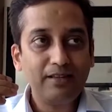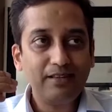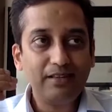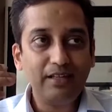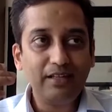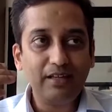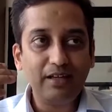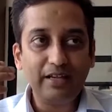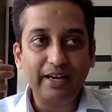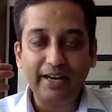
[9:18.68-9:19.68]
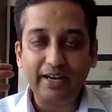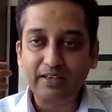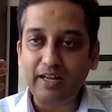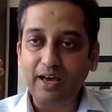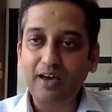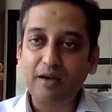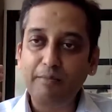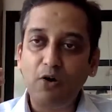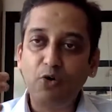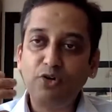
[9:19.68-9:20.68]
the entire
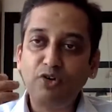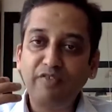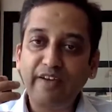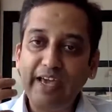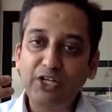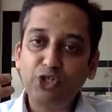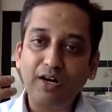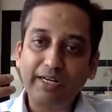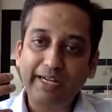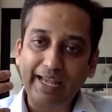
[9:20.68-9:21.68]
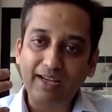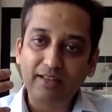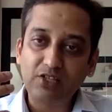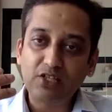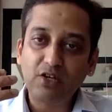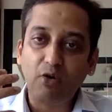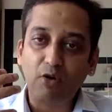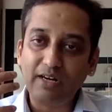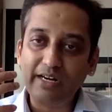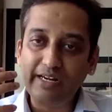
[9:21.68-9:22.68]
amount of HR tech that's
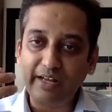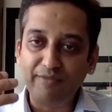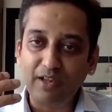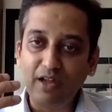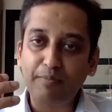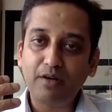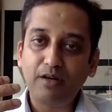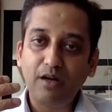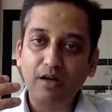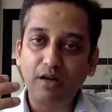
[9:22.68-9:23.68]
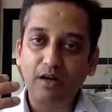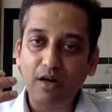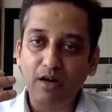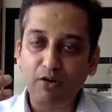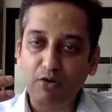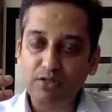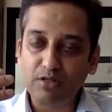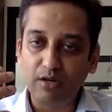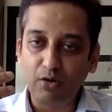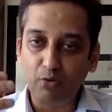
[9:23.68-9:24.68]
gotten developed across
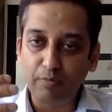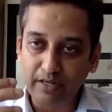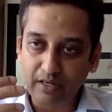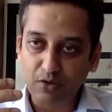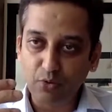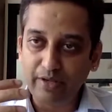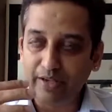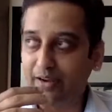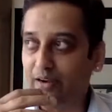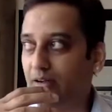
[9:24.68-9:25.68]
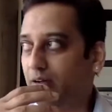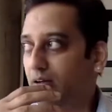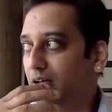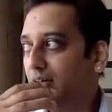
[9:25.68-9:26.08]
the globe, including India,